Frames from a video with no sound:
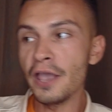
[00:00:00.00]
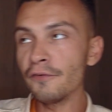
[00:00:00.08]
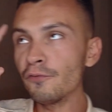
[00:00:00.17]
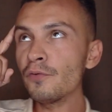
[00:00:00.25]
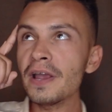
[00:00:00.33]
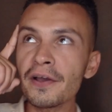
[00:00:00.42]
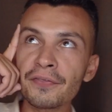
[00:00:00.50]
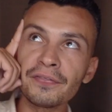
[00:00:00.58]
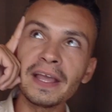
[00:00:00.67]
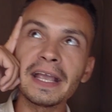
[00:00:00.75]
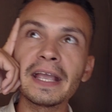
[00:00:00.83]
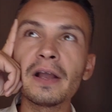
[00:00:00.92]
if we are
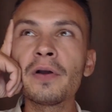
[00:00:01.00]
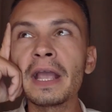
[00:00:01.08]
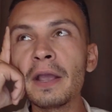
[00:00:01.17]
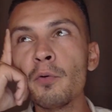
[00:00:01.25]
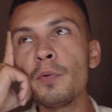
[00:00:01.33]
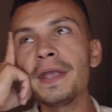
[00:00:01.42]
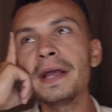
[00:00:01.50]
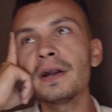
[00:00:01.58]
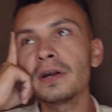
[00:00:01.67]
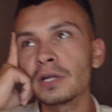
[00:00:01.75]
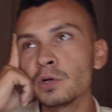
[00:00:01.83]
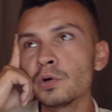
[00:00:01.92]
thinking, okay, we
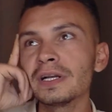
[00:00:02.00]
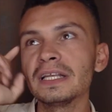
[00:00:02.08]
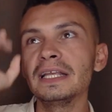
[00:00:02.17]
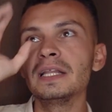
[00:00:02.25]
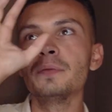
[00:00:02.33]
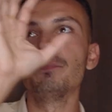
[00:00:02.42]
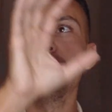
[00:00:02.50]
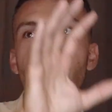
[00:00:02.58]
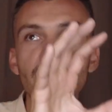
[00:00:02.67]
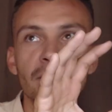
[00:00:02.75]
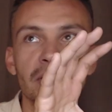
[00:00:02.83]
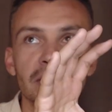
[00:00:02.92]
are currently in the
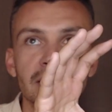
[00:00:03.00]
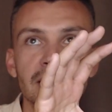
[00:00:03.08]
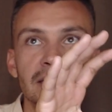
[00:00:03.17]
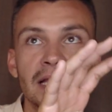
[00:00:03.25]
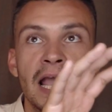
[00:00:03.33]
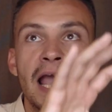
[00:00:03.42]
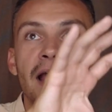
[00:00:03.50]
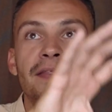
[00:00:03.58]
beer market,